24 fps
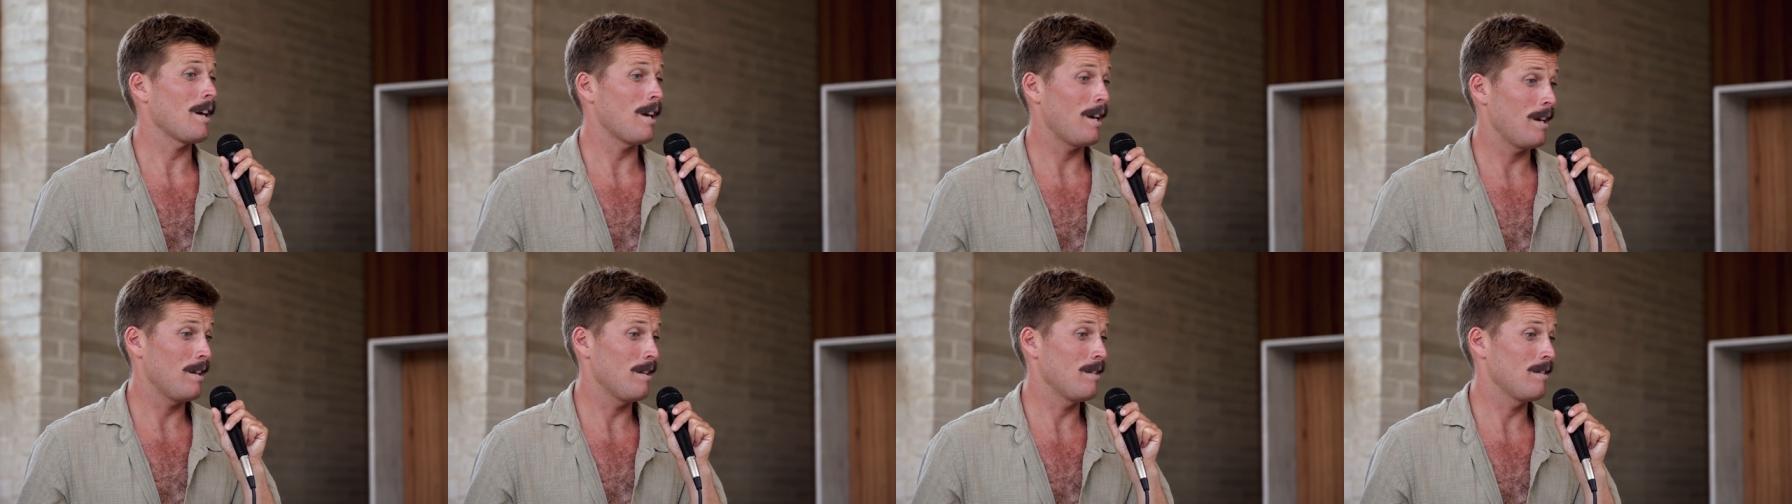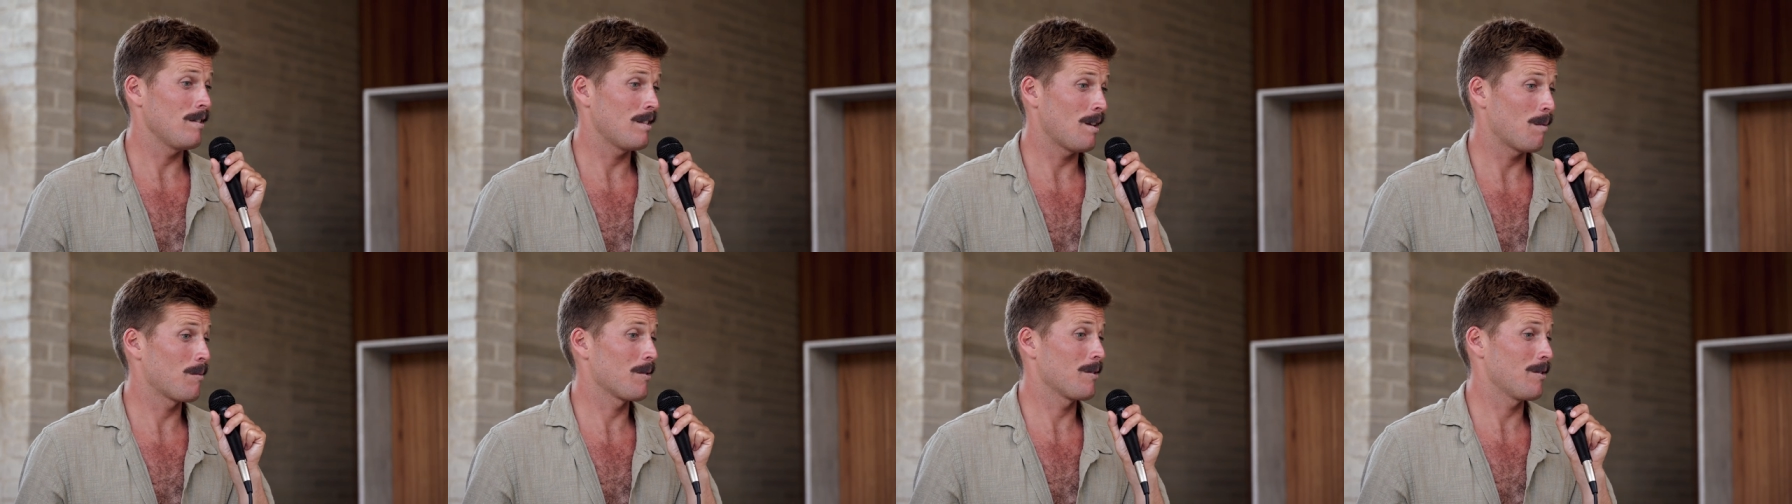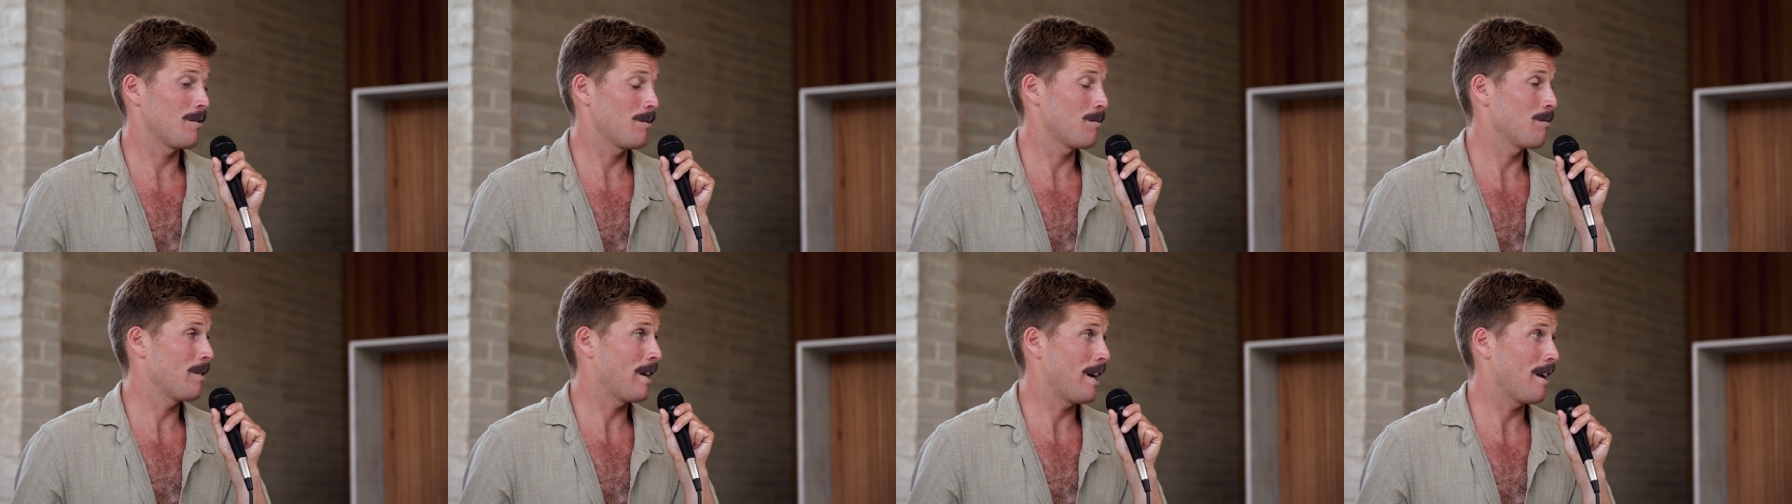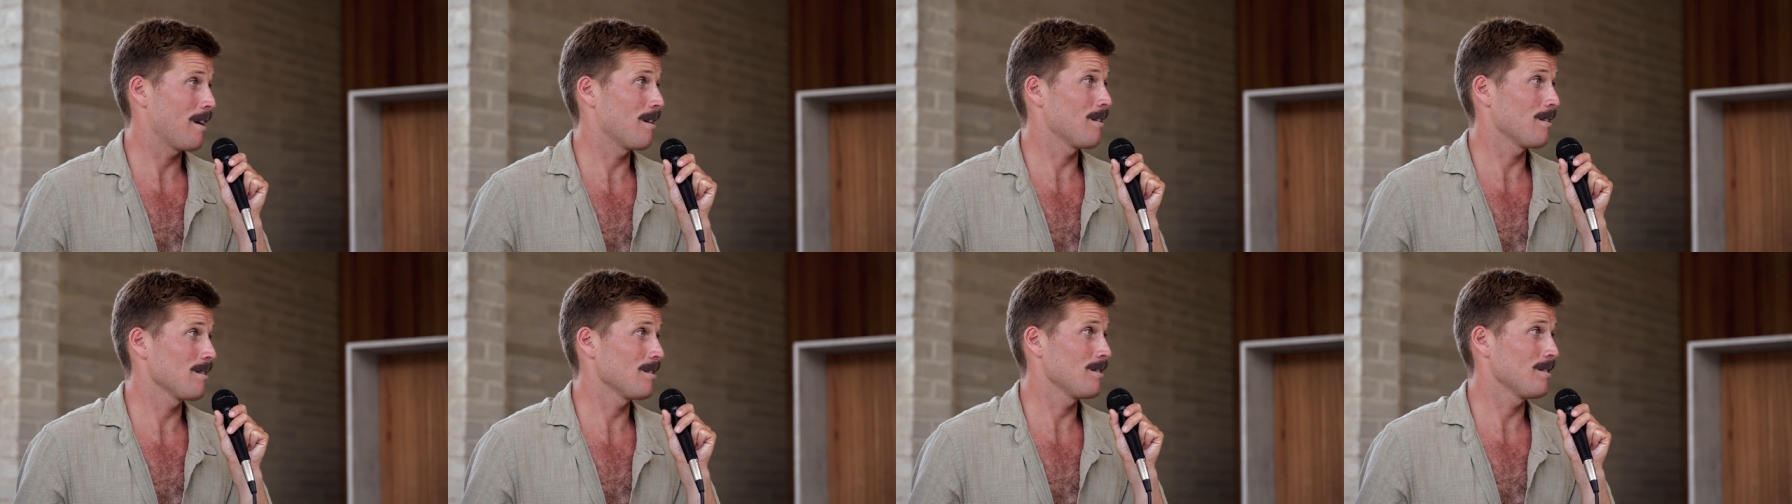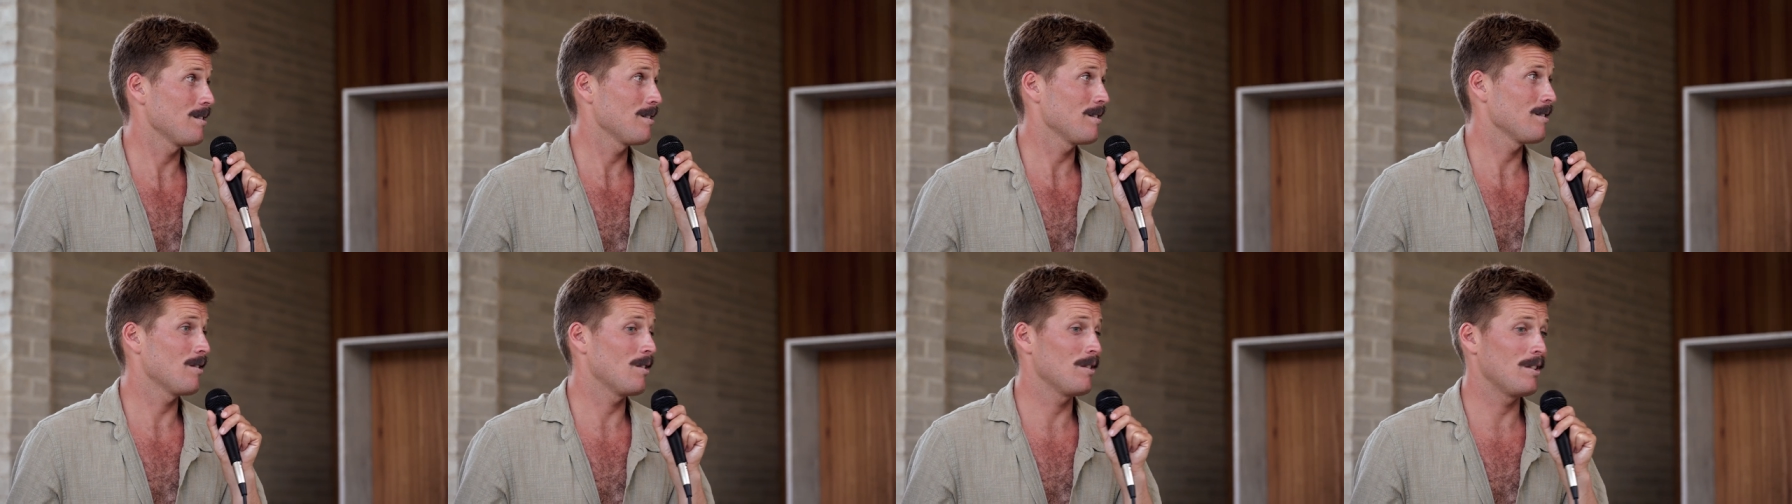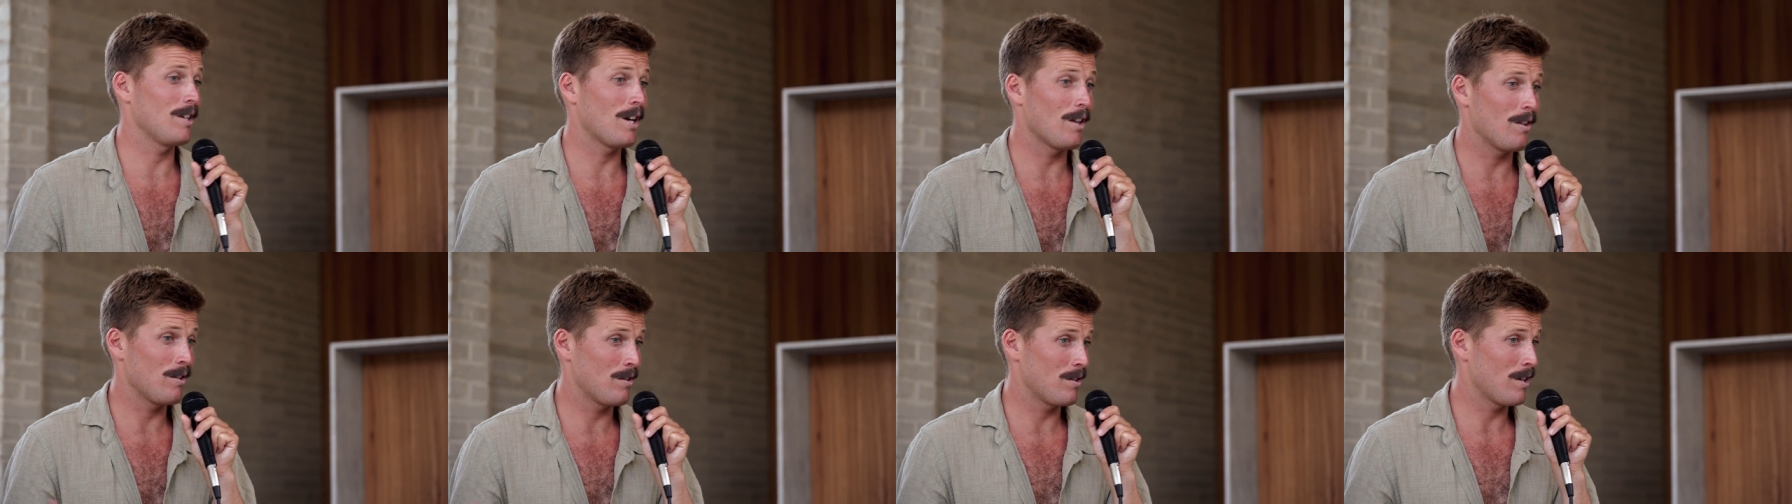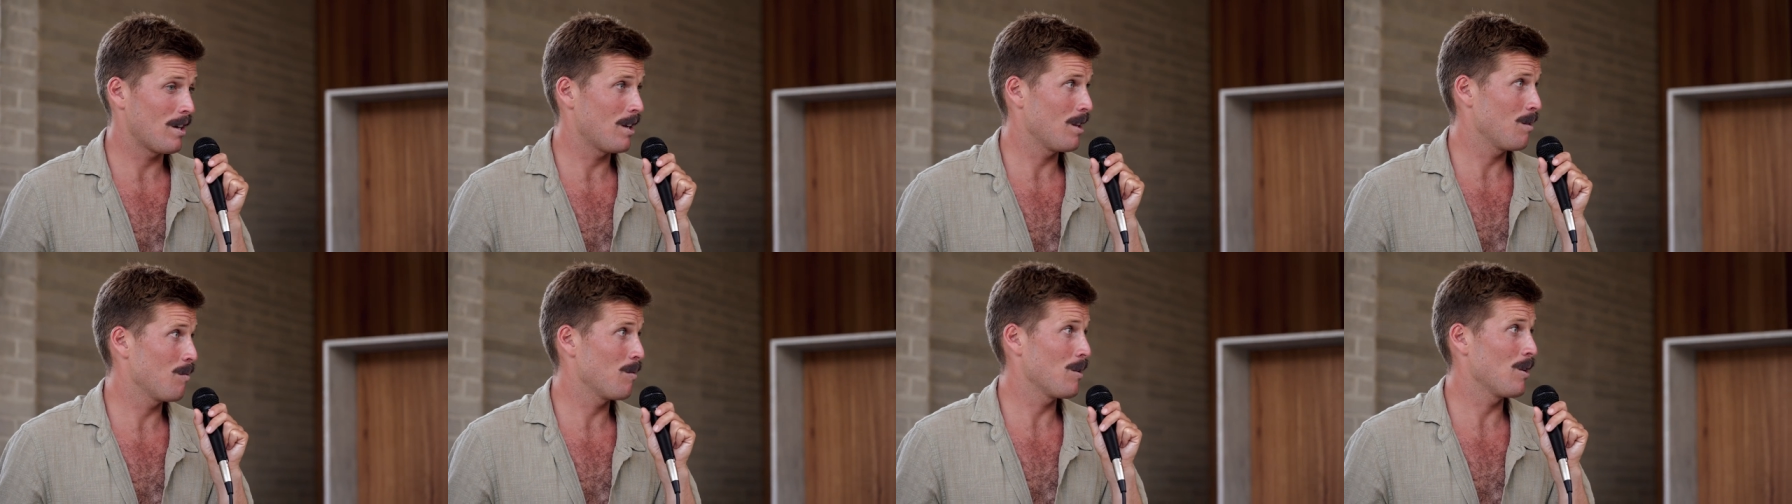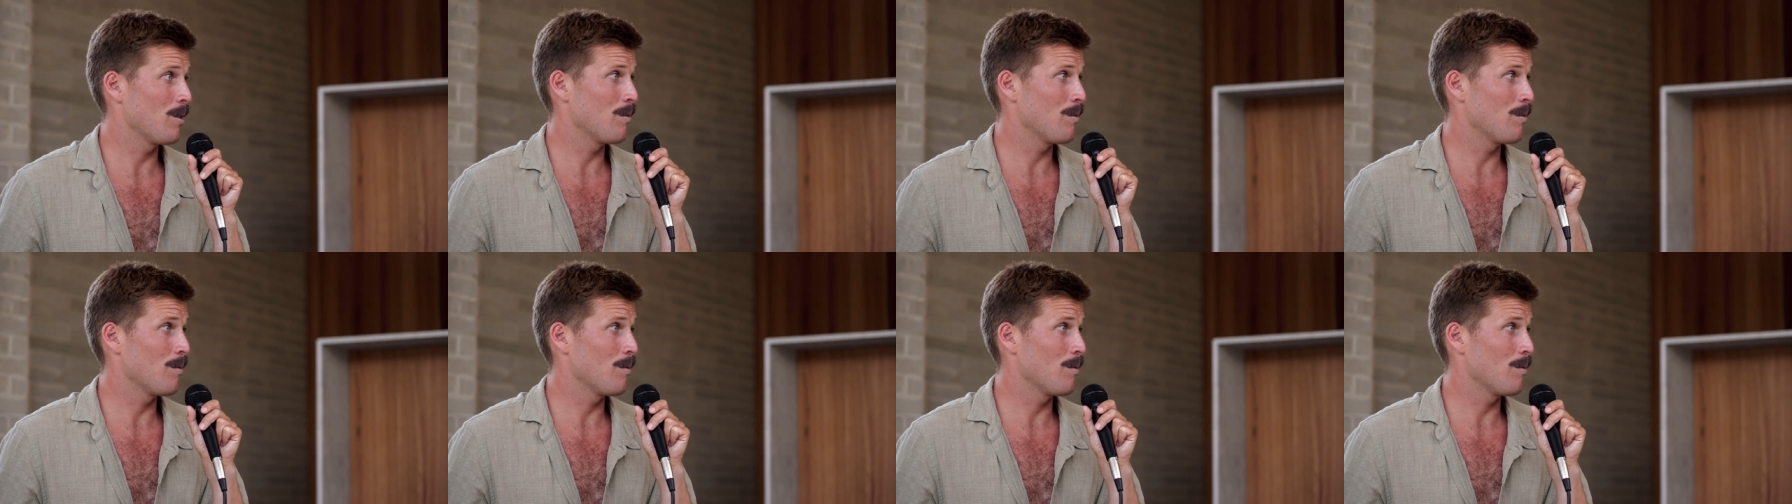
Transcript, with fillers: in someone's house that want to hear you.